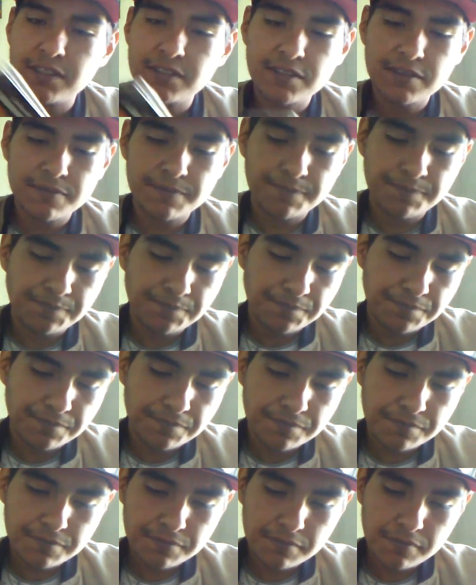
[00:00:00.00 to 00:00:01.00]
is.
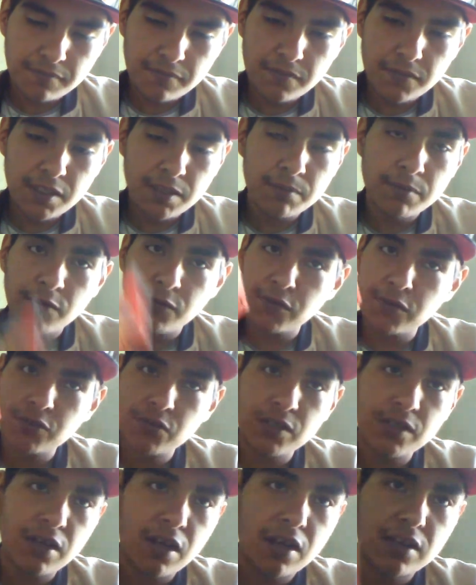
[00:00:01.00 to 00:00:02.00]
But for
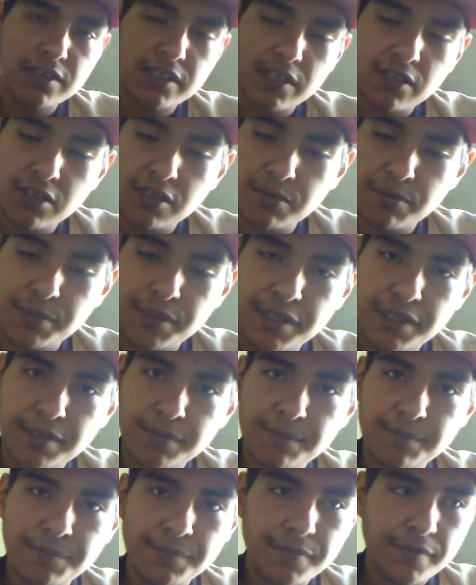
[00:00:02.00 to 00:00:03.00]
$3 I couldn't beat
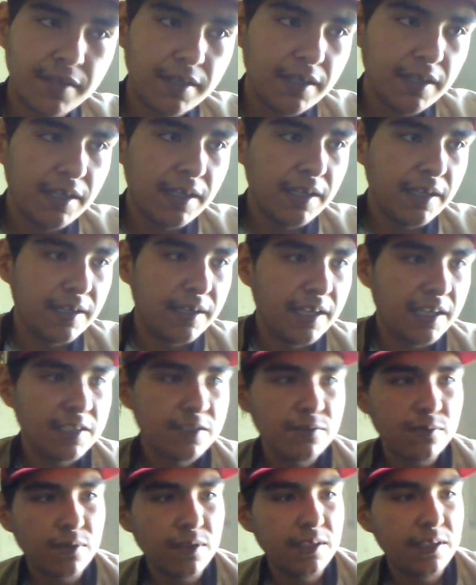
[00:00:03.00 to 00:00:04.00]
it.
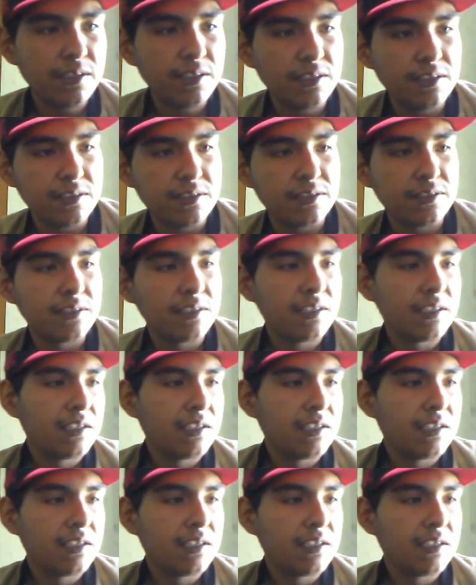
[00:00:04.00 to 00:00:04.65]
Next one is